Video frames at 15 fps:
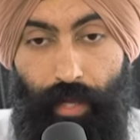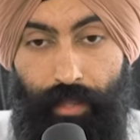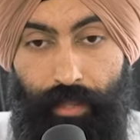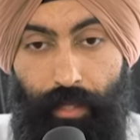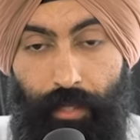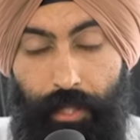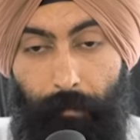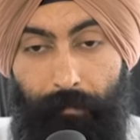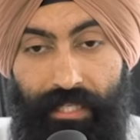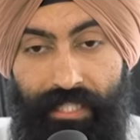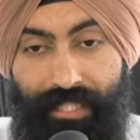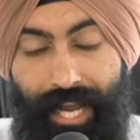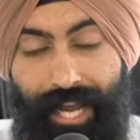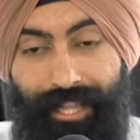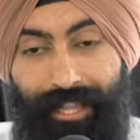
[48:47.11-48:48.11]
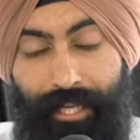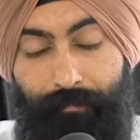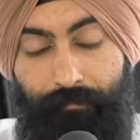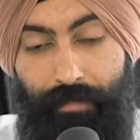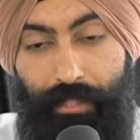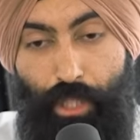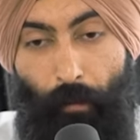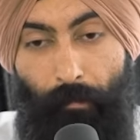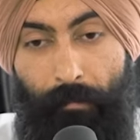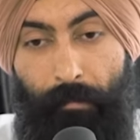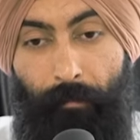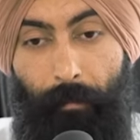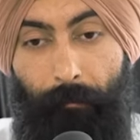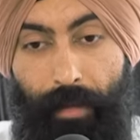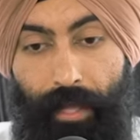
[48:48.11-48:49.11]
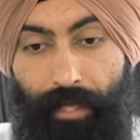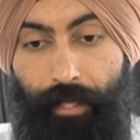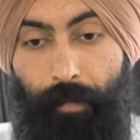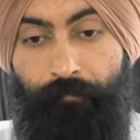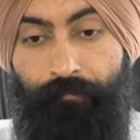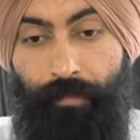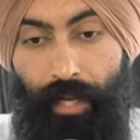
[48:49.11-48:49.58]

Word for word: And the, the mistake that so many people make,